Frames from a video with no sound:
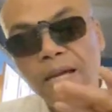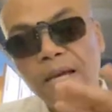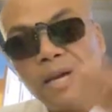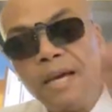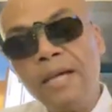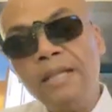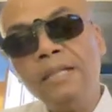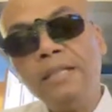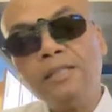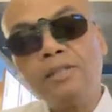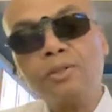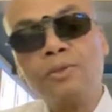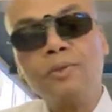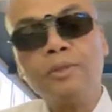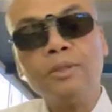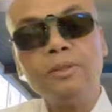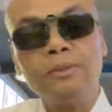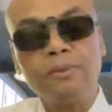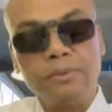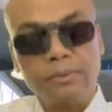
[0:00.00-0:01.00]
and his
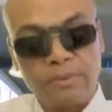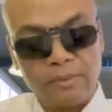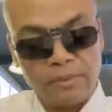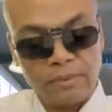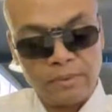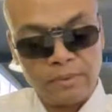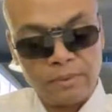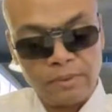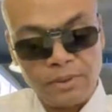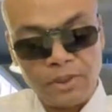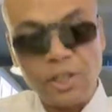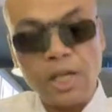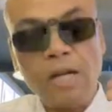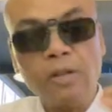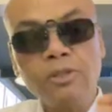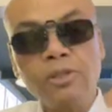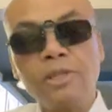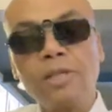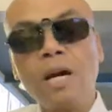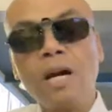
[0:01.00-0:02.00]
crew,
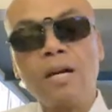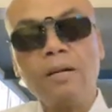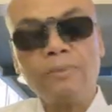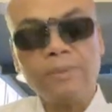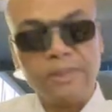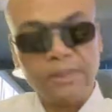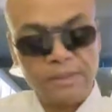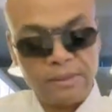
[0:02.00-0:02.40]
Charles Darwin.